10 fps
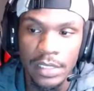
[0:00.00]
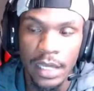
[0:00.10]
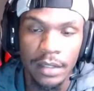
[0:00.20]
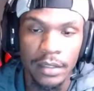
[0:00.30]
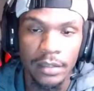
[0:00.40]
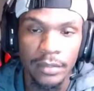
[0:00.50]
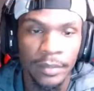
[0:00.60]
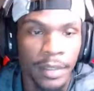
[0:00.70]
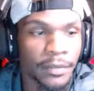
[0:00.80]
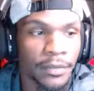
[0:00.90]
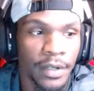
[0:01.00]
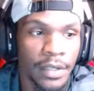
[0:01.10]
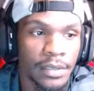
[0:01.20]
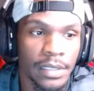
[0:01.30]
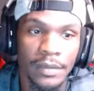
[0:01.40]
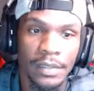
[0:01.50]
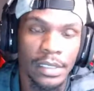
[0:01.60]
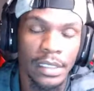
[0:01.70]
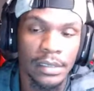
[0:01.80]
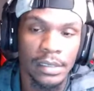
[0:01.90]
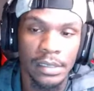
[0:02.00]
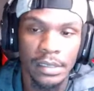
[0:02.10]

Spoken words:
kind of been friends ever since.